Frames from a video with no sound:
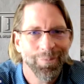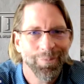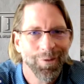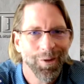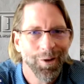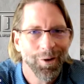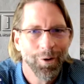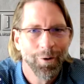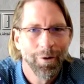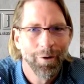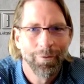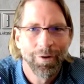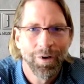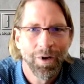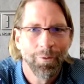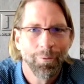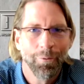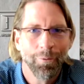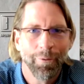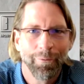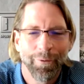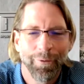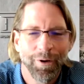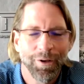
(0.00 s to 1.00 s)
every day
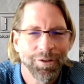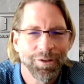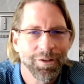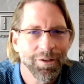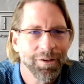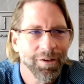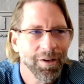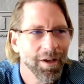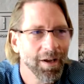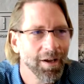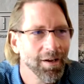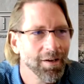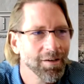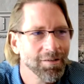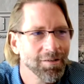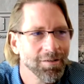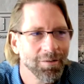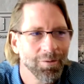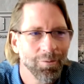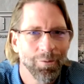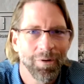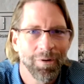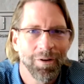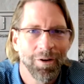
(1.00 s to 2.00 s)
when we finish the day,
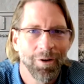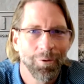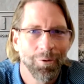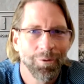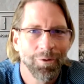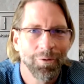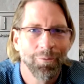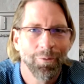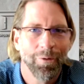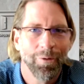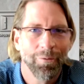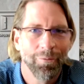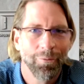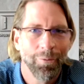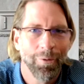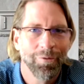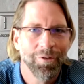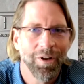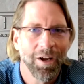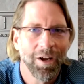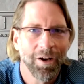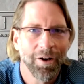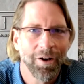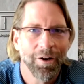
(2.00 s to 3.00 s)
it's, we've
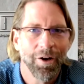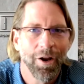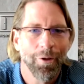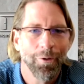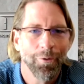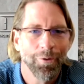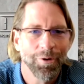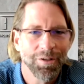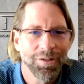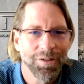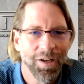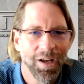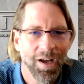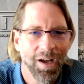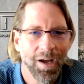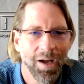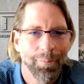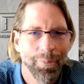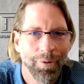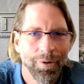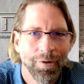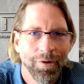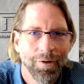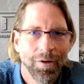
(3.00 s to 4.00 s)
taken another
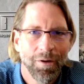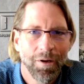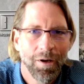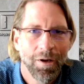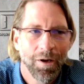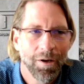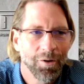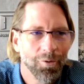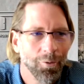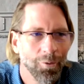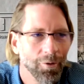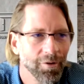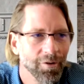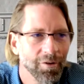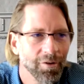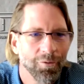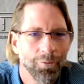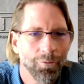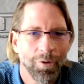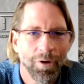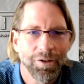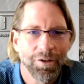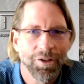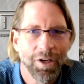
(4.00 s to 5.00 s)
step towards just
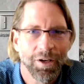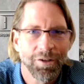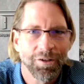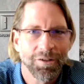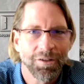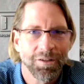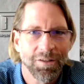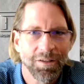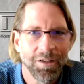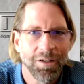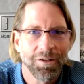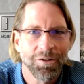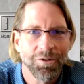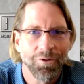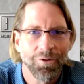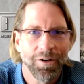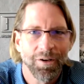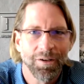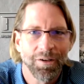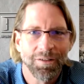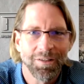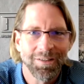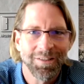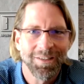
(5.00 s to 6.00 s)
really changing this industry.
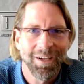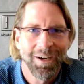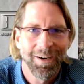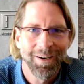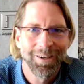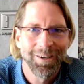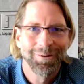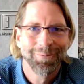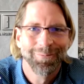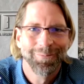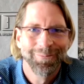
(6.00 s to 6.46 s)
It's exciting.